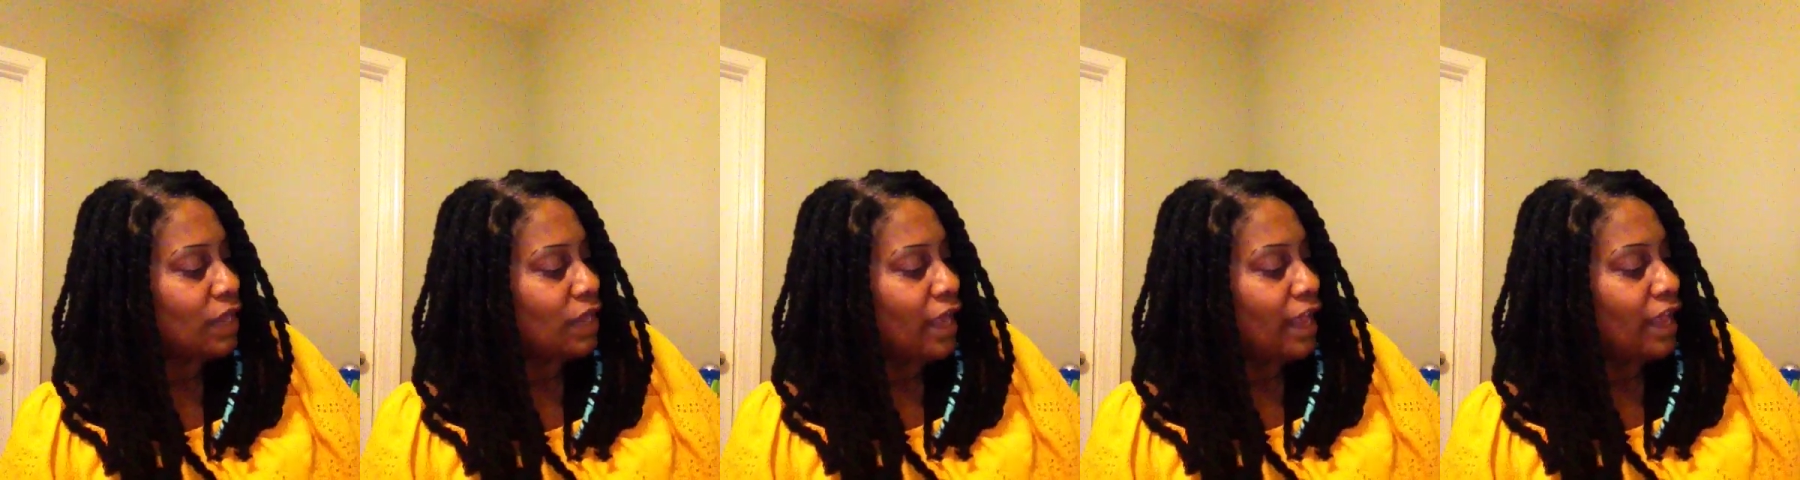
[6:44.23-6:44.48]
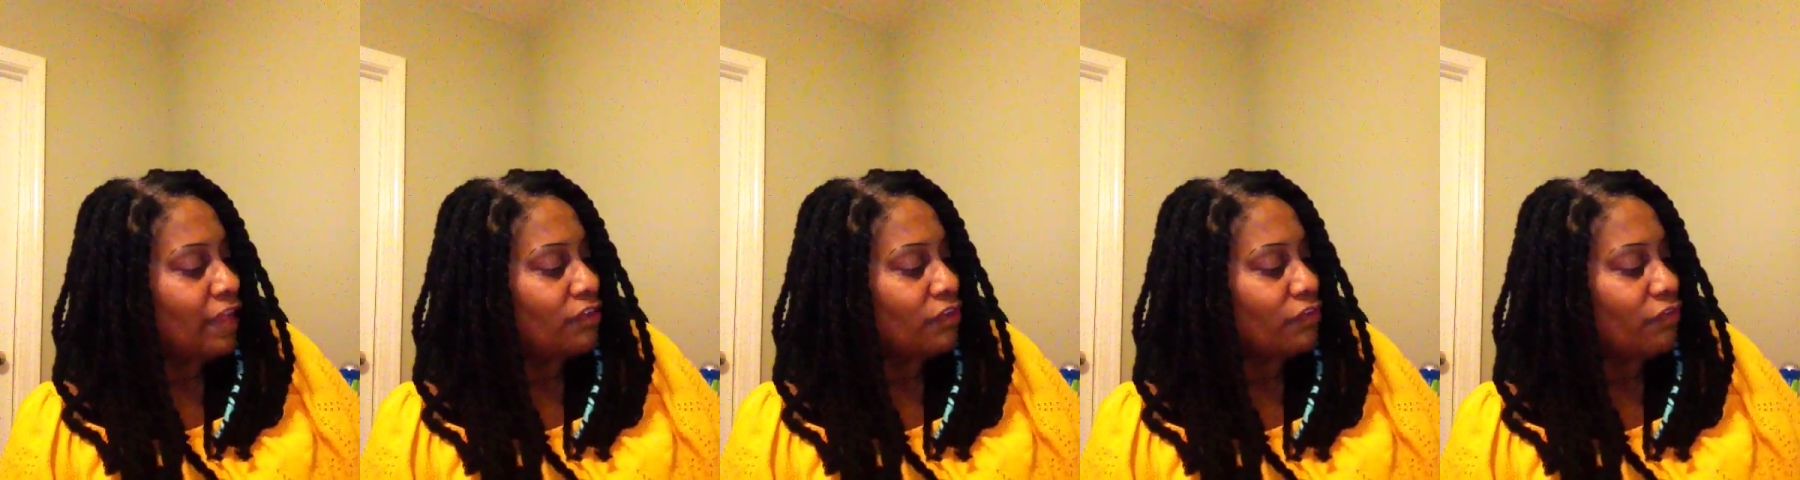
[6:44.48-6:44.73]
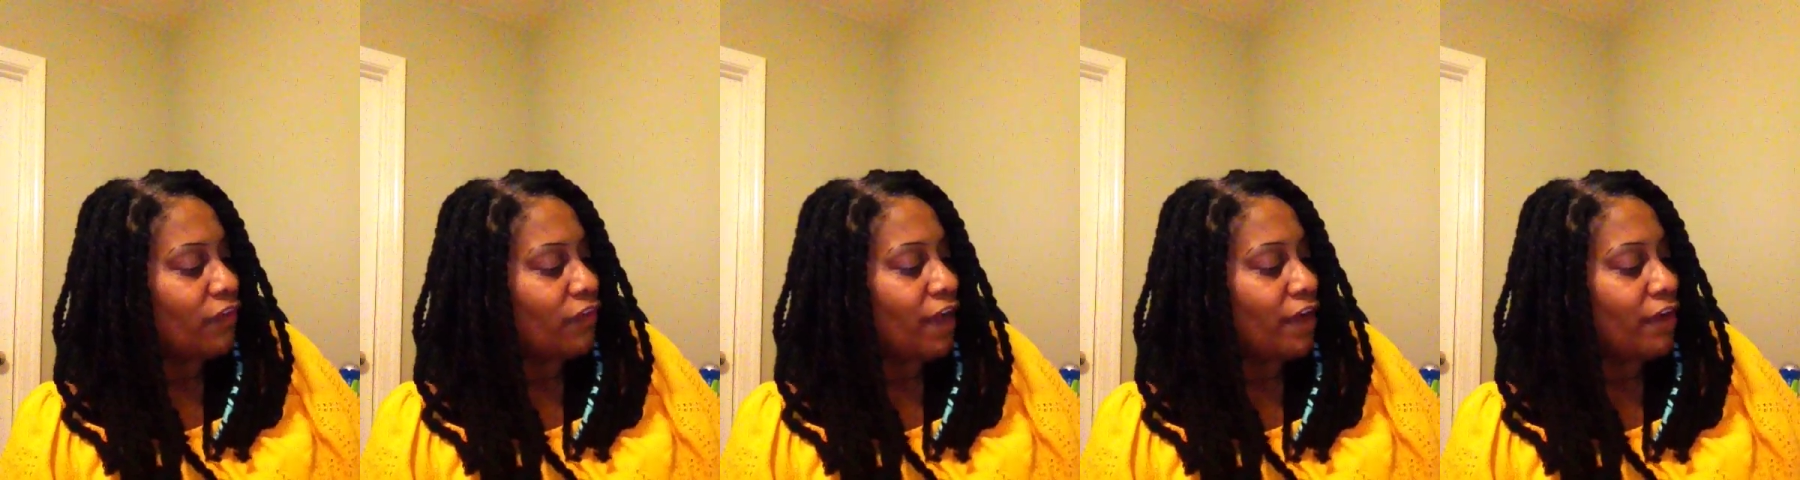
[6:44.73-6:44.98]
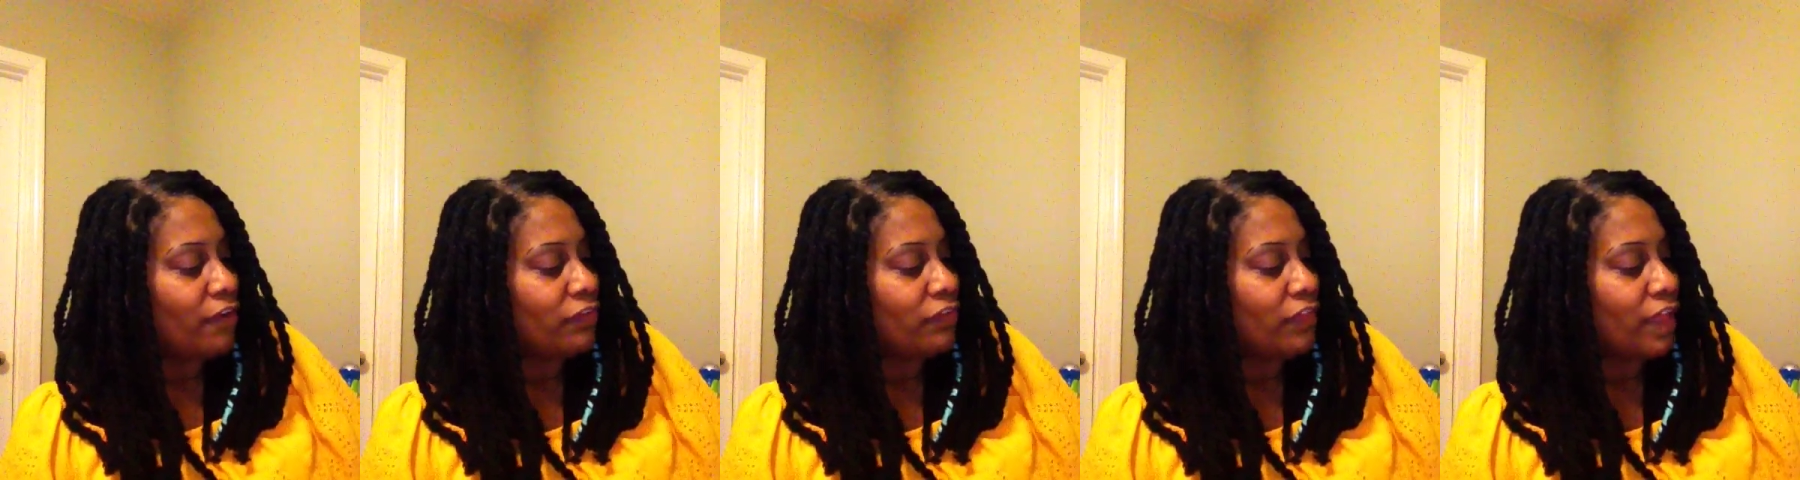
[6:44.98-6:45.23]
and the
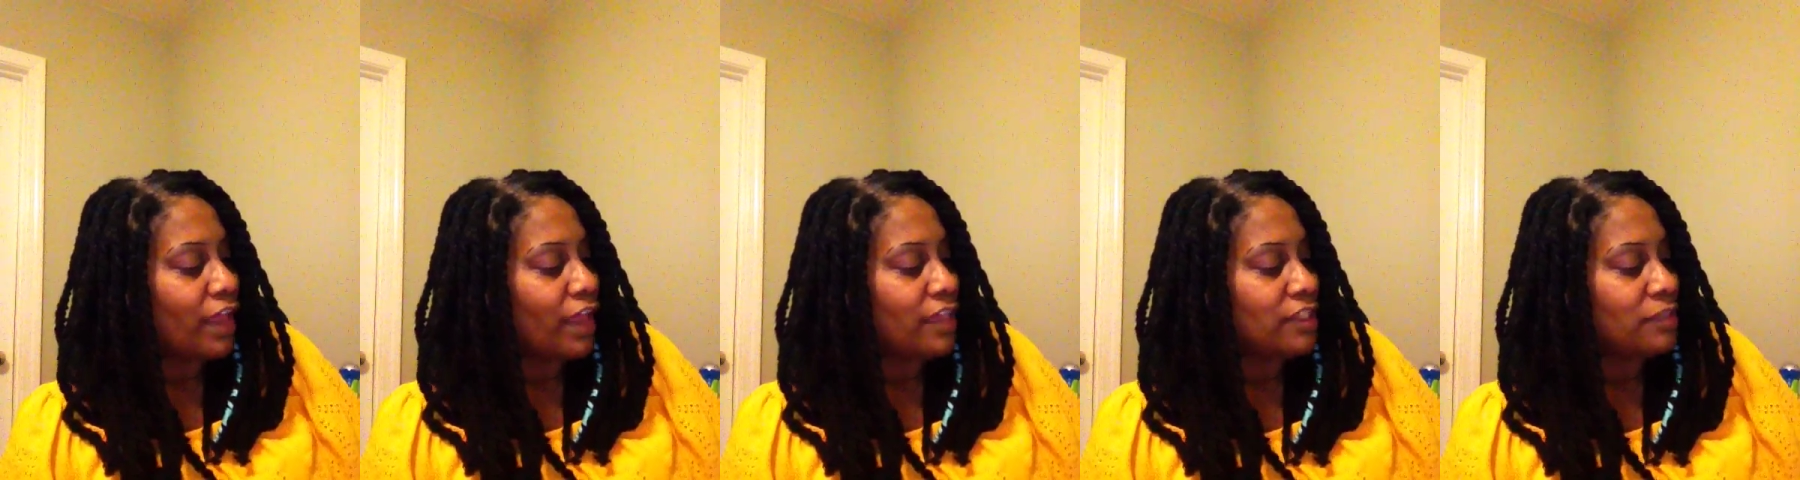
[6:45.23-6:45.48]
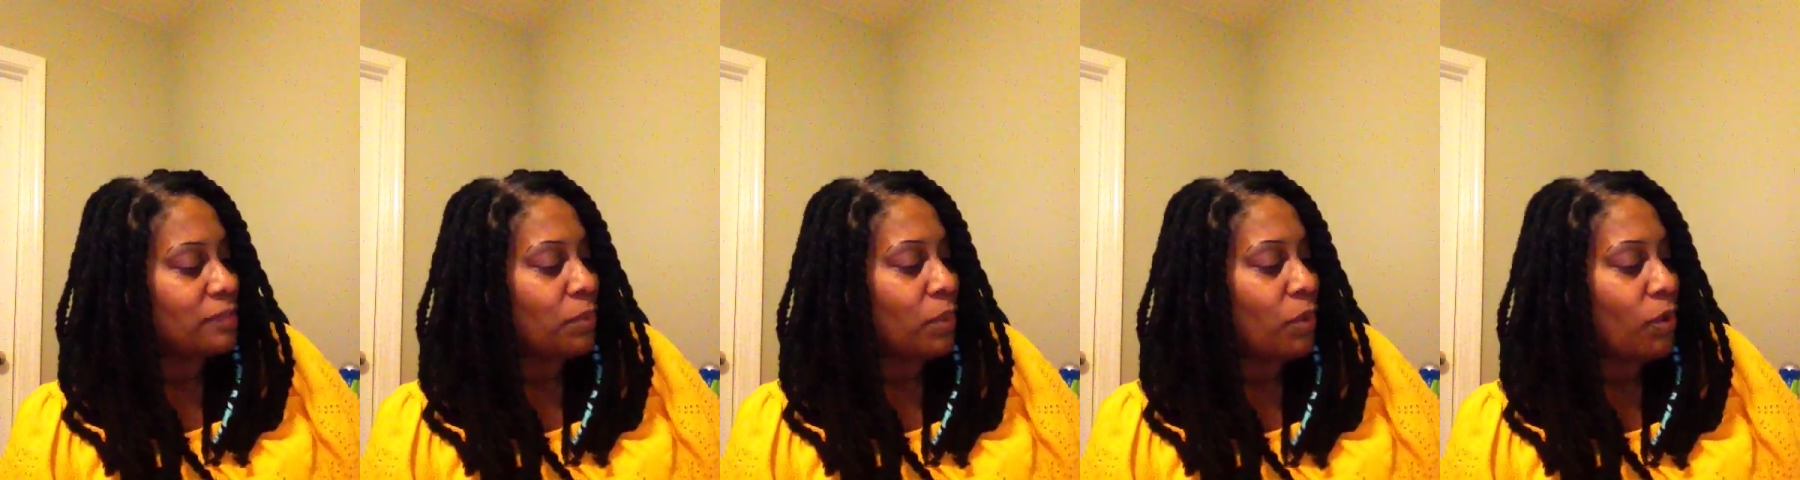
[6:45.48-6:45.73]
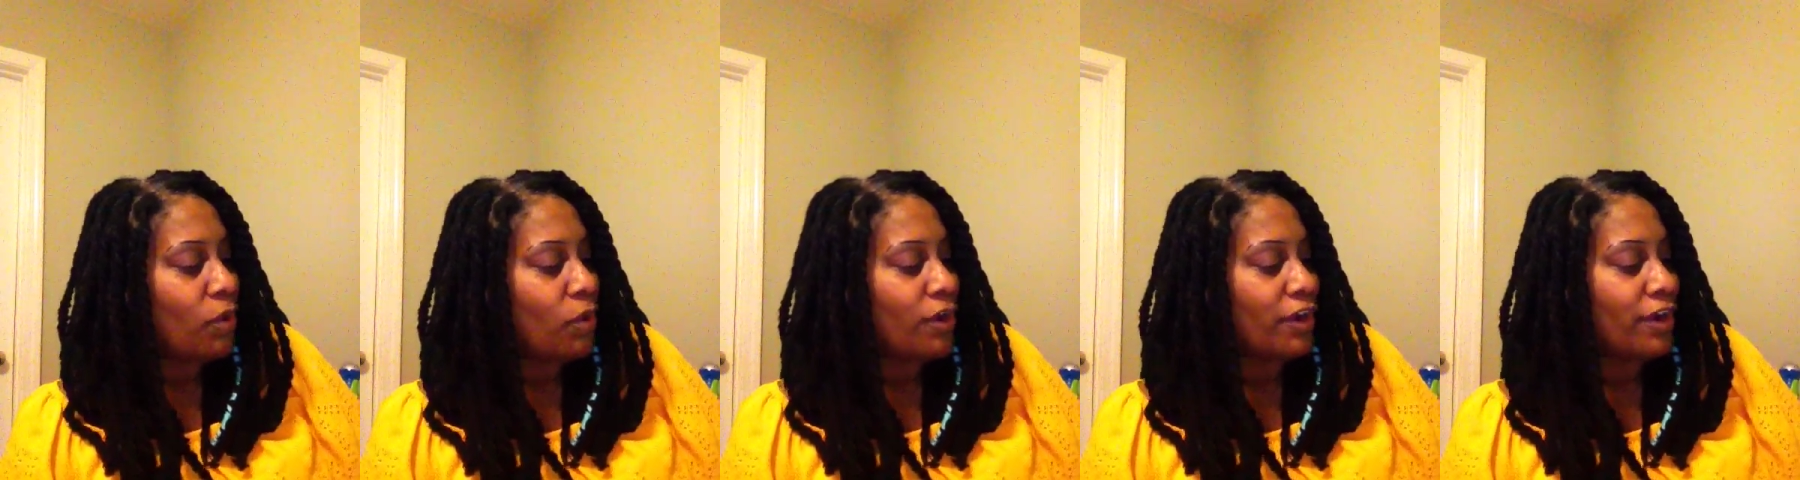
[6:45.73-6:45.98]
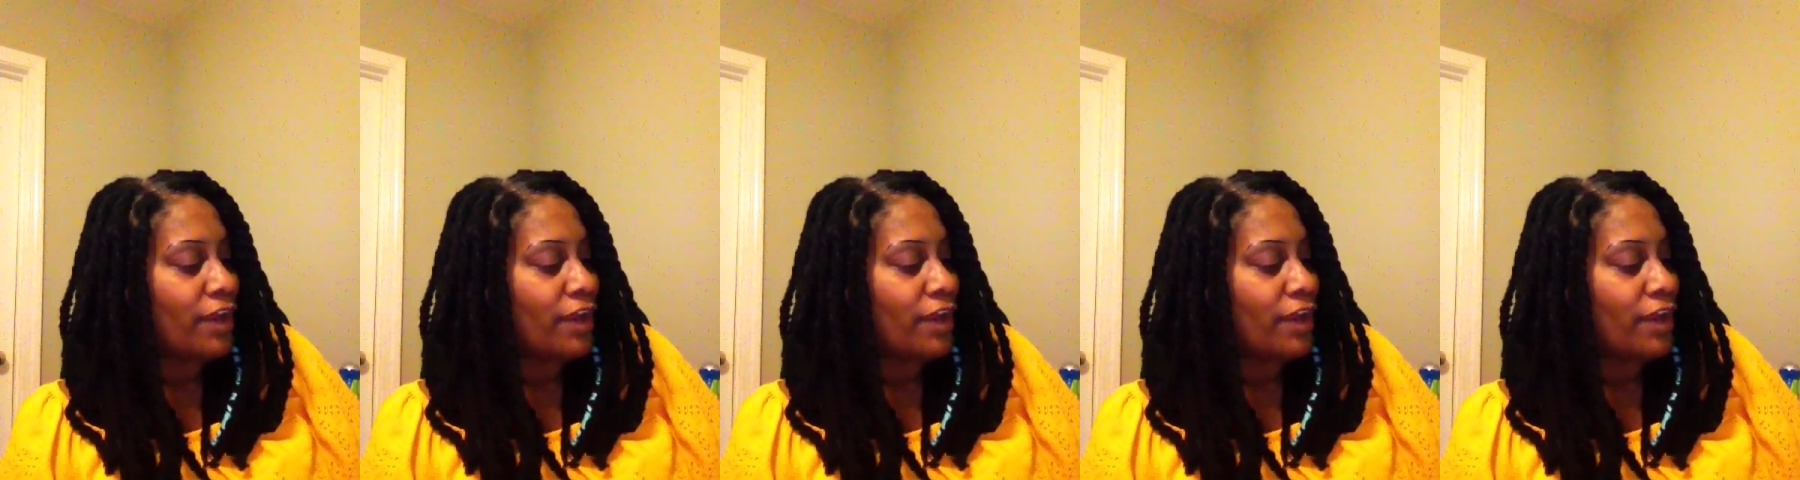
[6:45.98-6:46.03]
fireflies poured